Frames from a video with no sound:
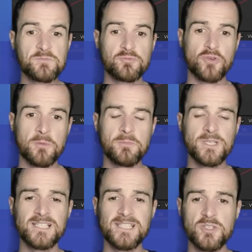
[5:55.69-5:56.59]
It's
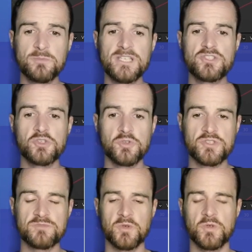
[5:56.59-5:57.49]
probably a little bit
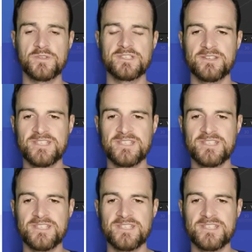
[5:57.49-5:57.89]
too smooth,